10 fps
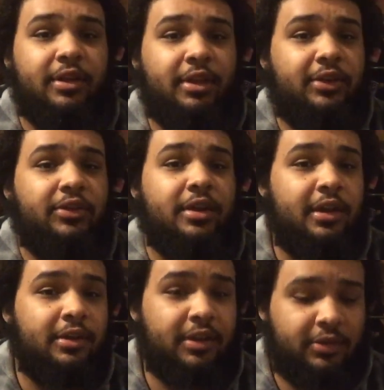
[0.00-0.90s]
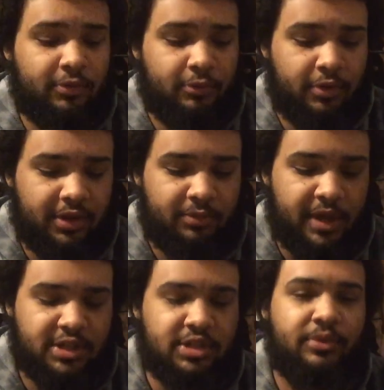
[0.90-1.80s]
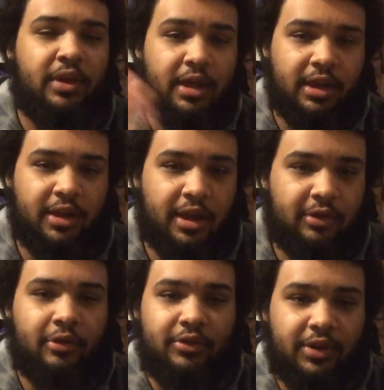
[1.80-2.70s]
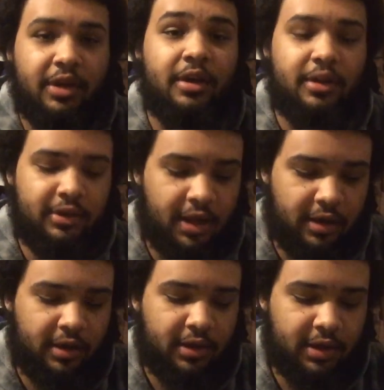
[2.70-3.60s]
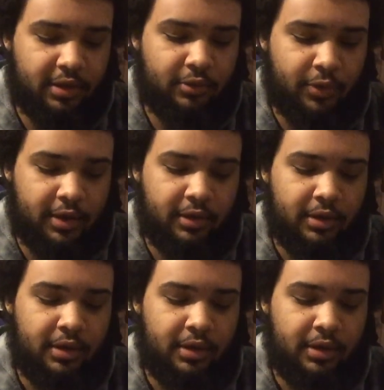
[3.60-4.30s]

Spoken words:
And like I said, this was one of these matchups, and Daniel Garcia did get the win.